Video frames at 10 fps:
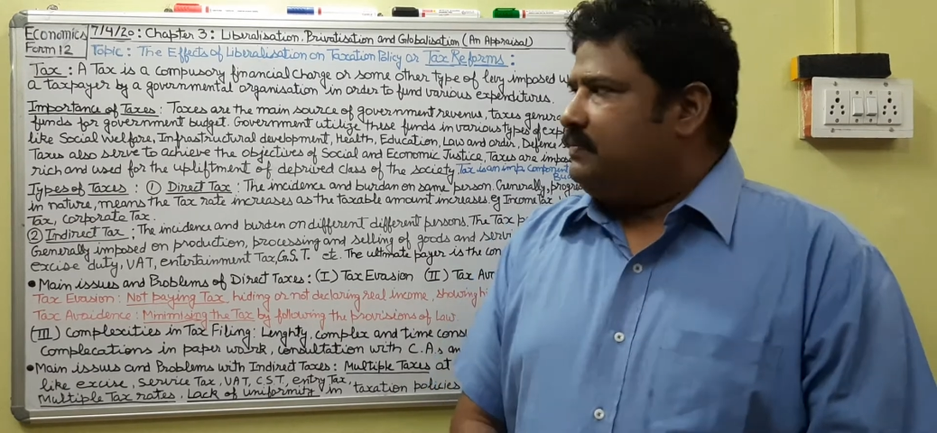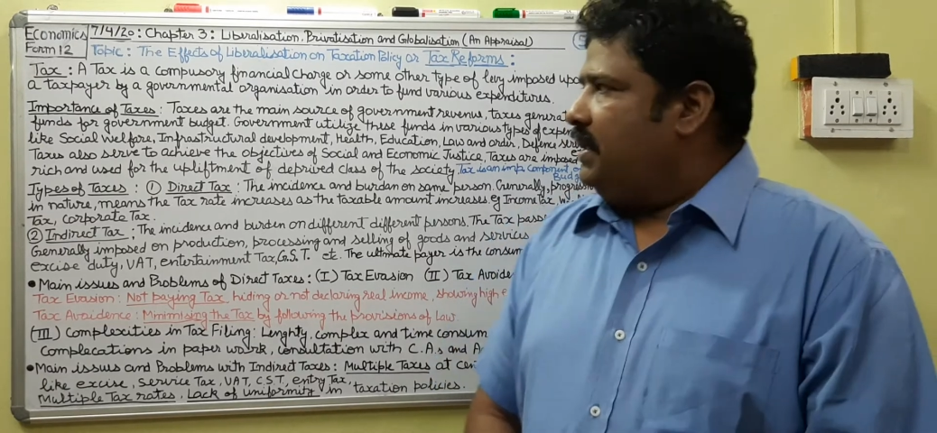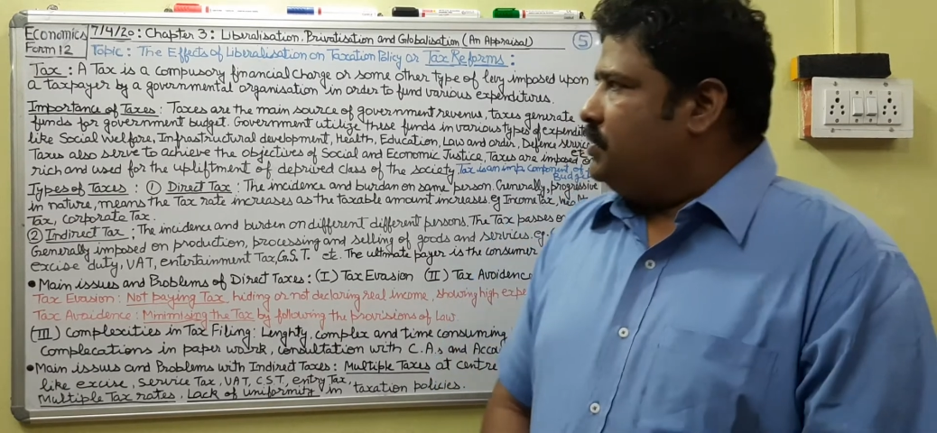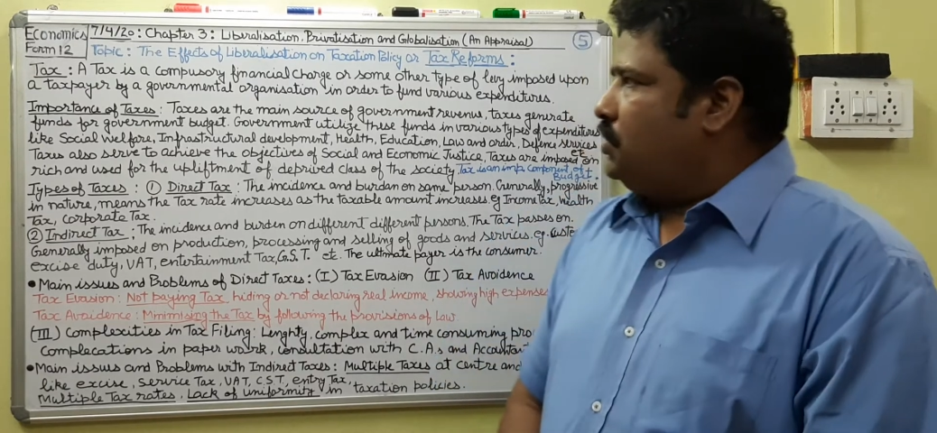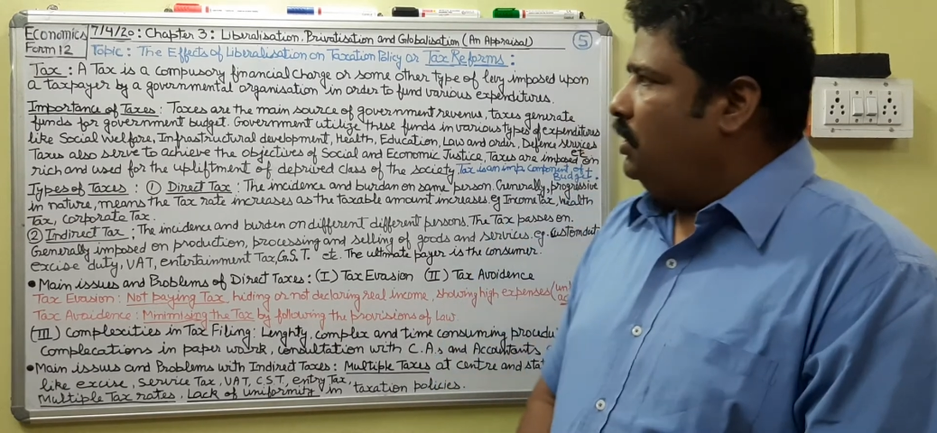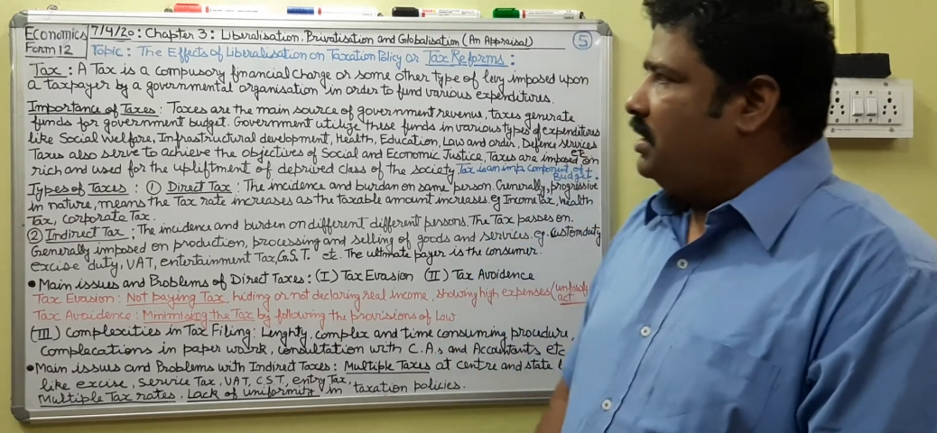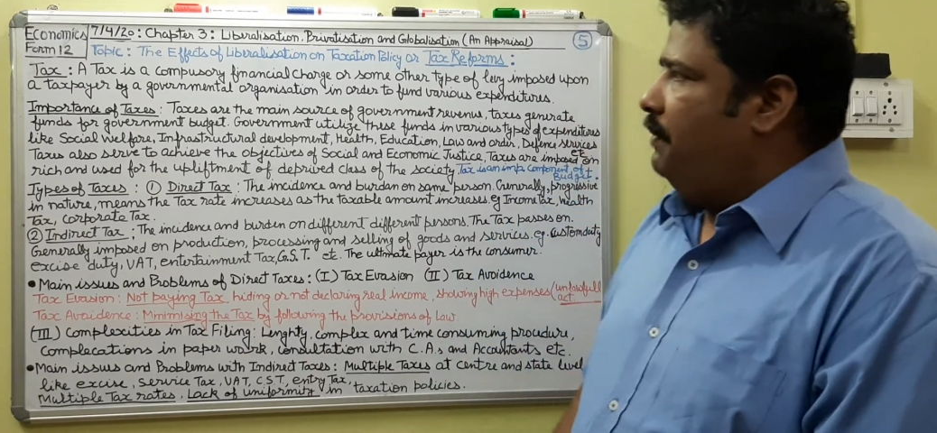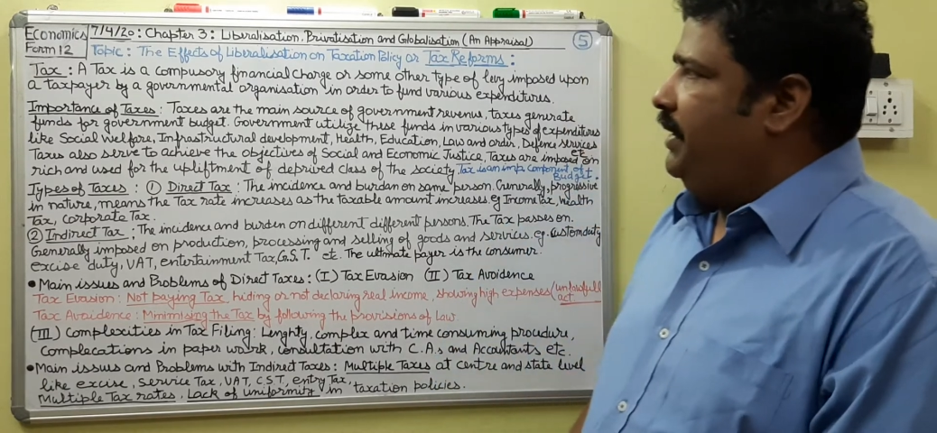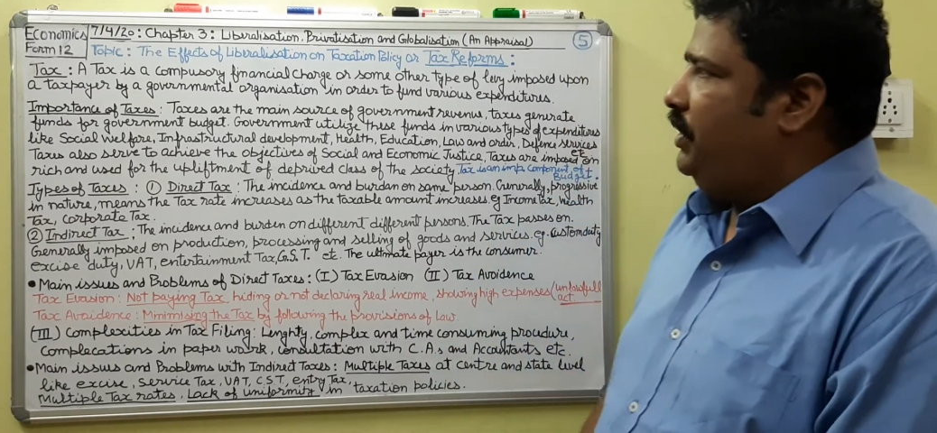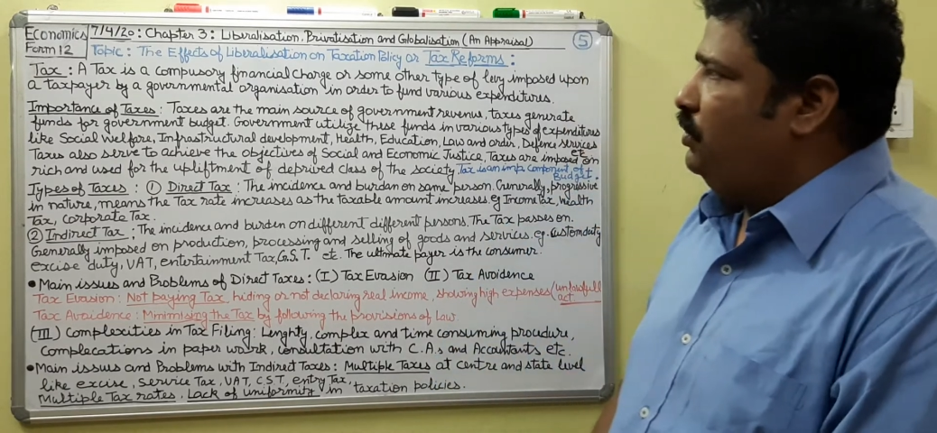So
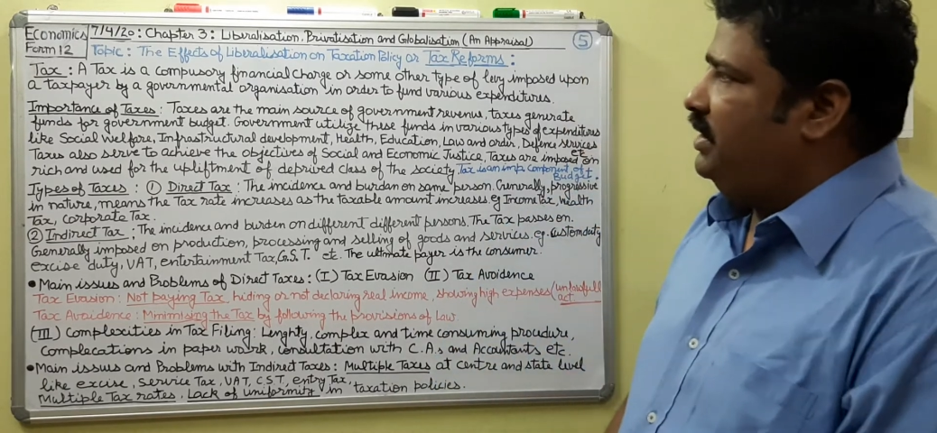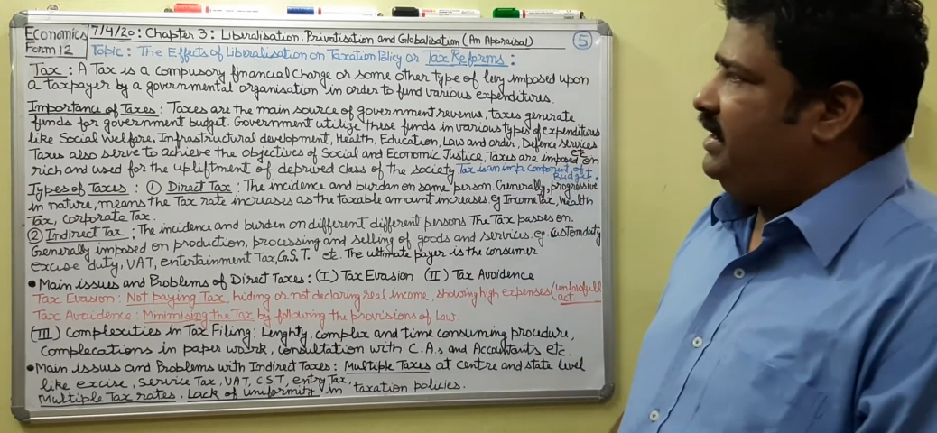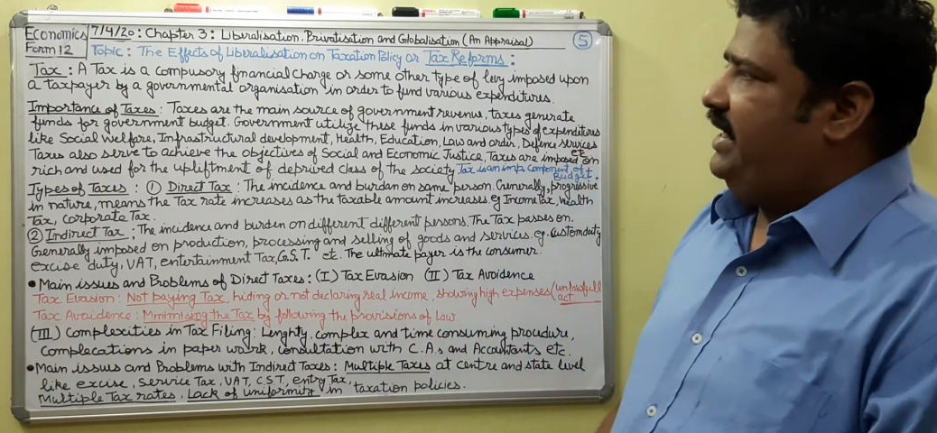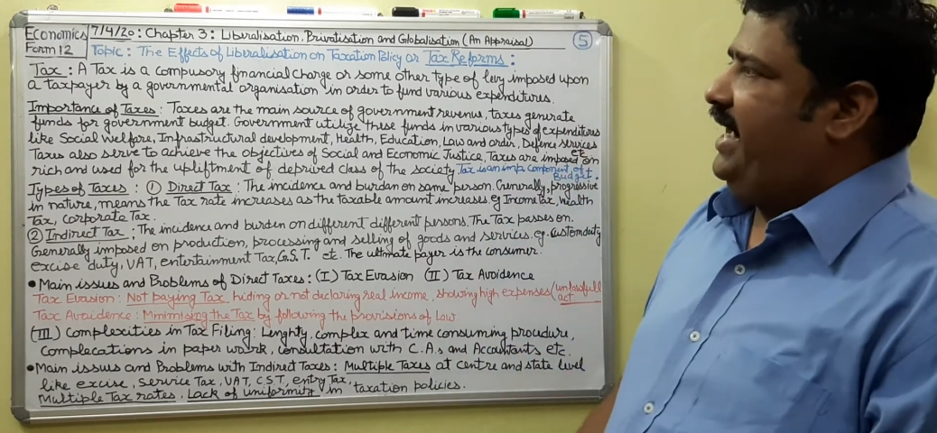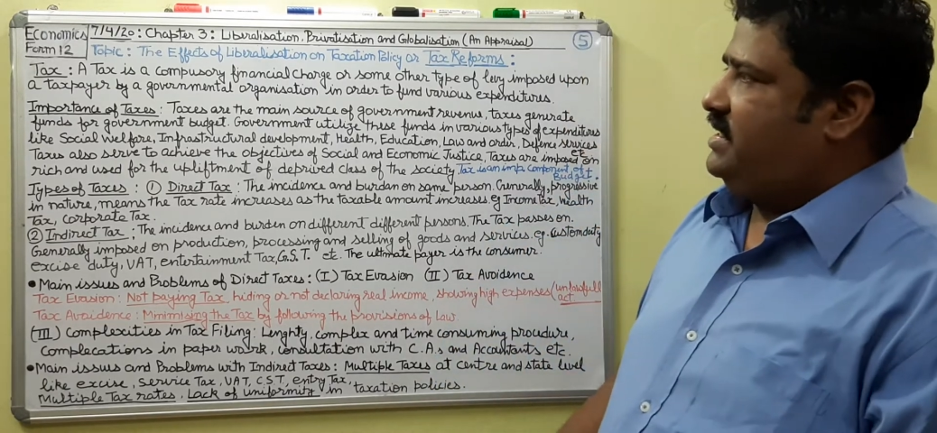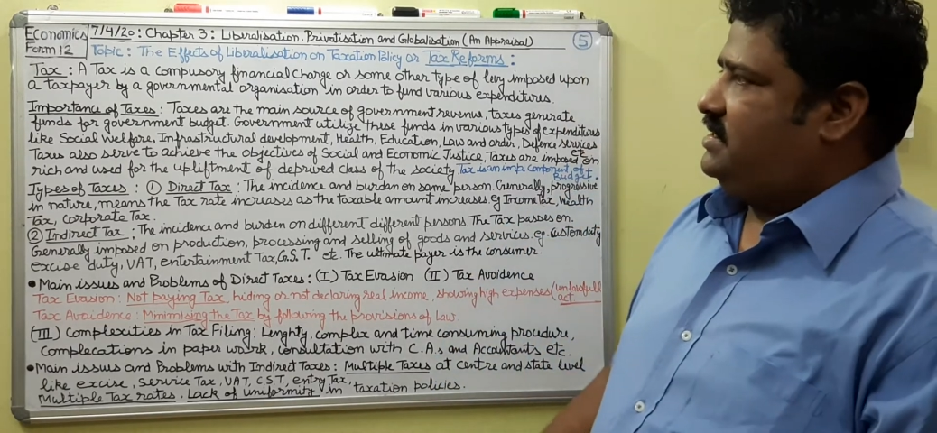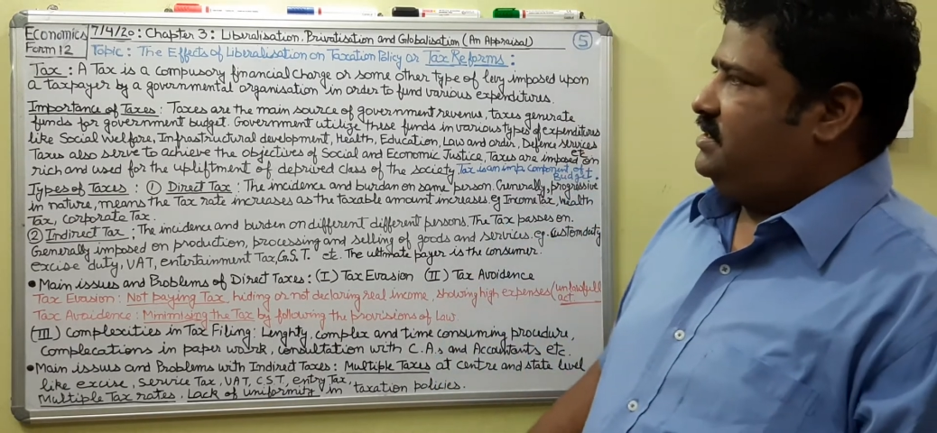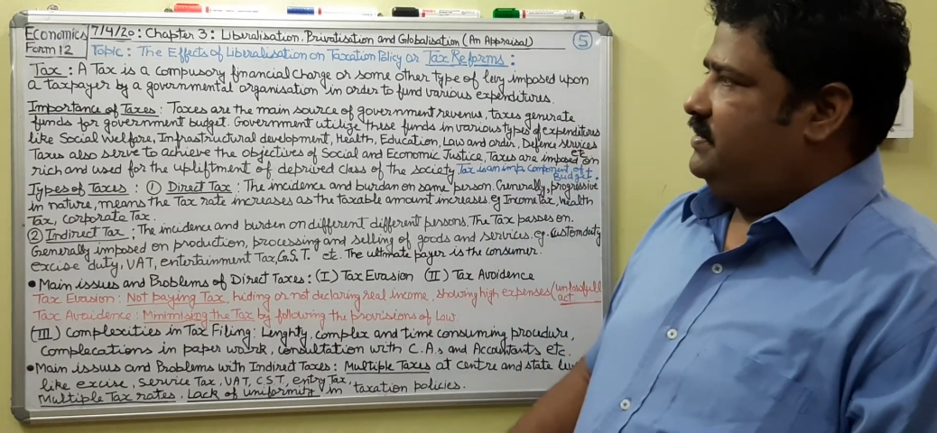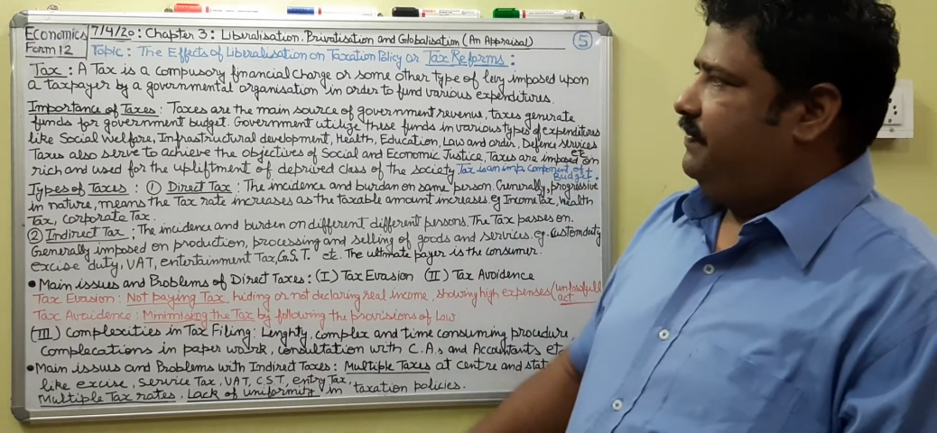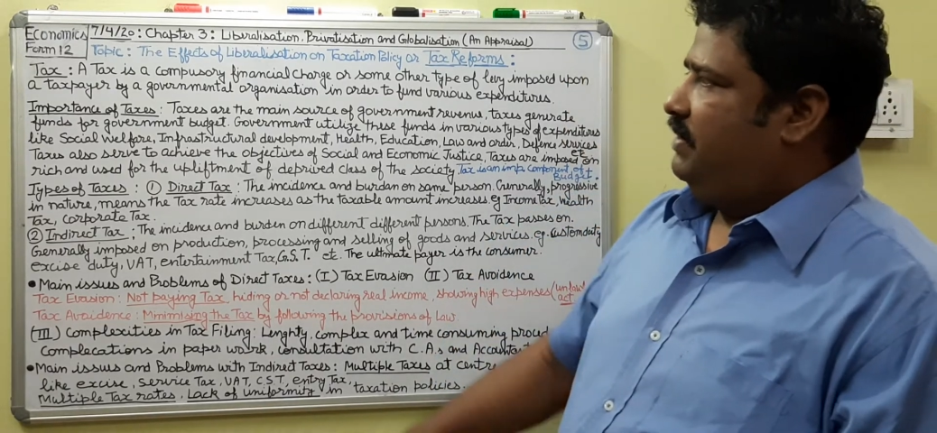coming to the tax,